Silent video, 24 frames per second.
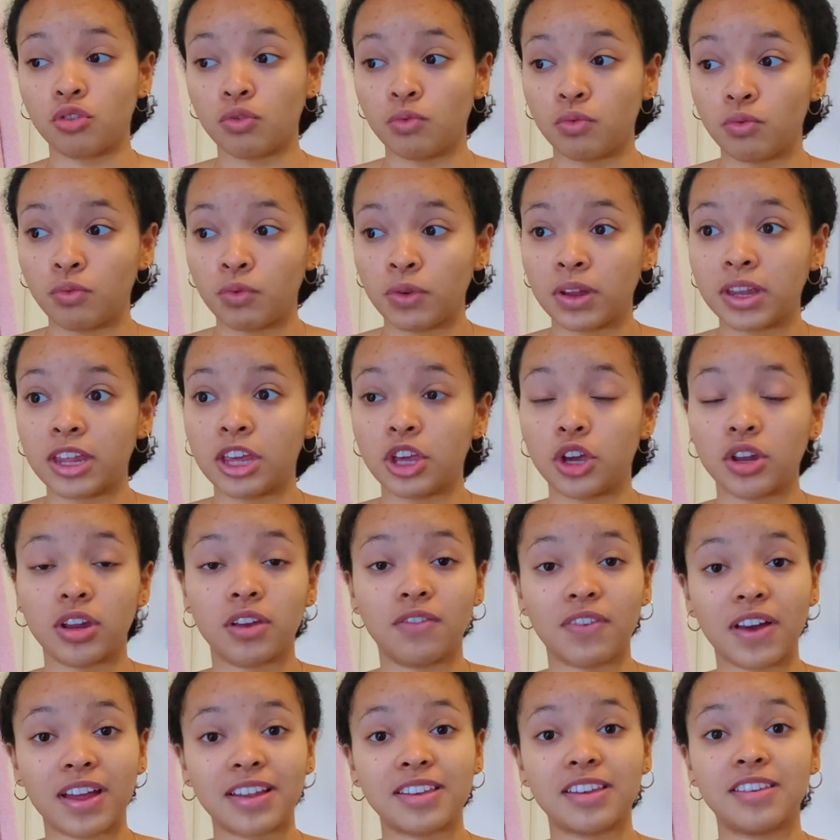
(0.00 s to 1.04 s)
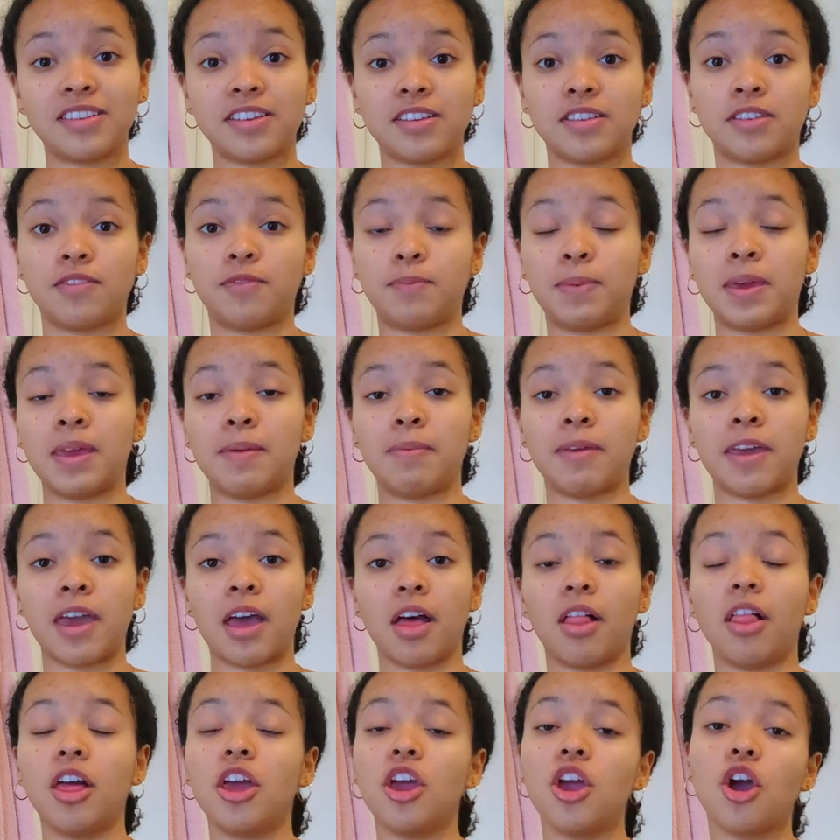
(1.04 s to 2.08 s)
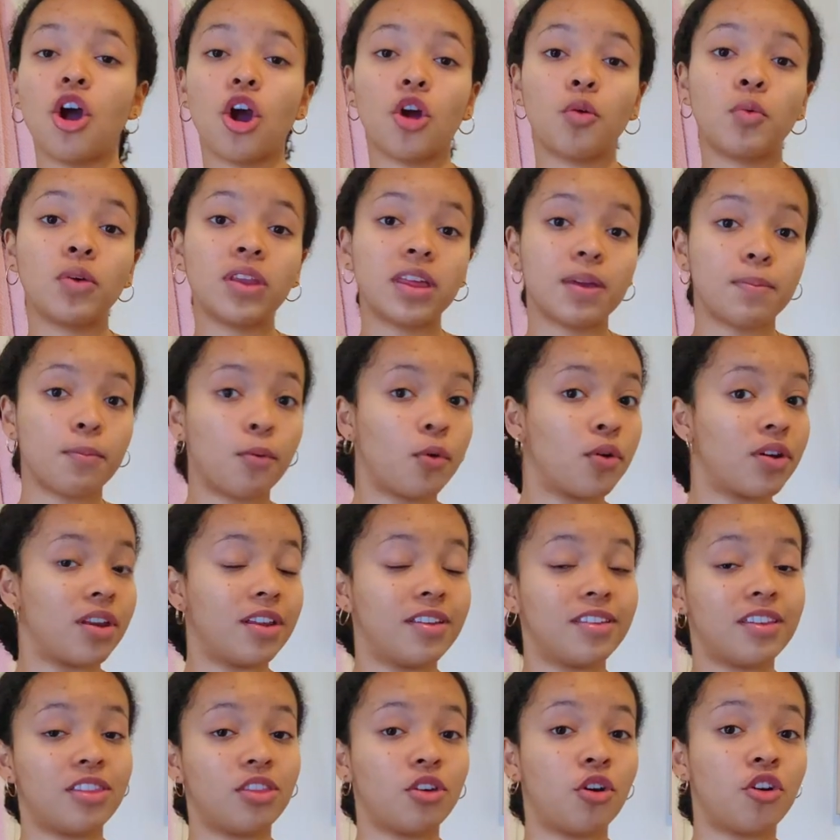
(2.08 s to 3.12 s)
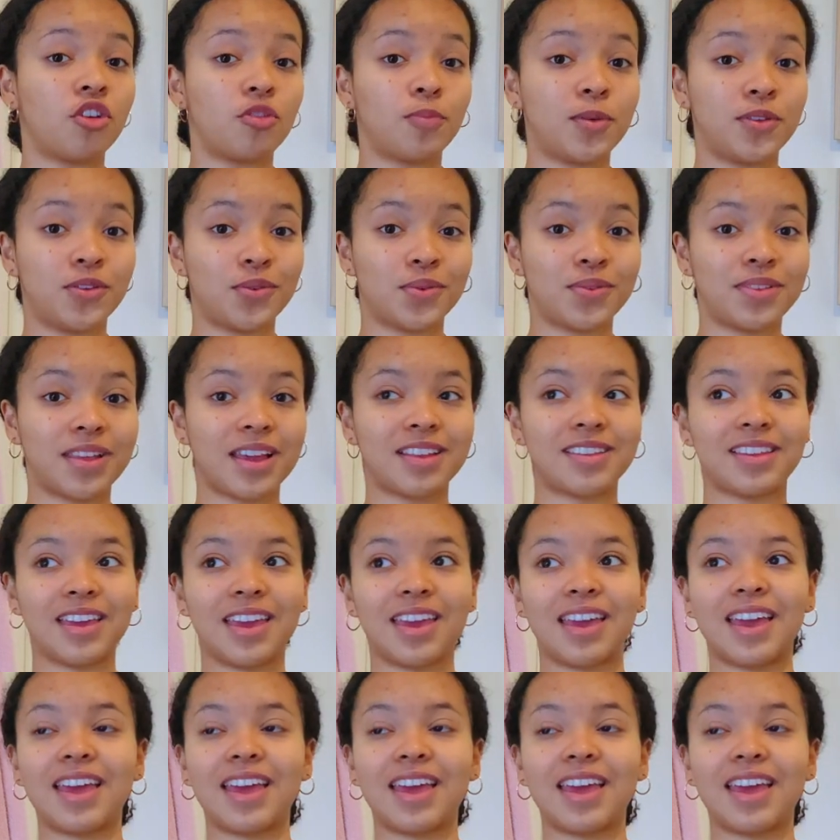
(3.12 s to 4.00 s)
really good advantages of PBL are really important in the hospital setting.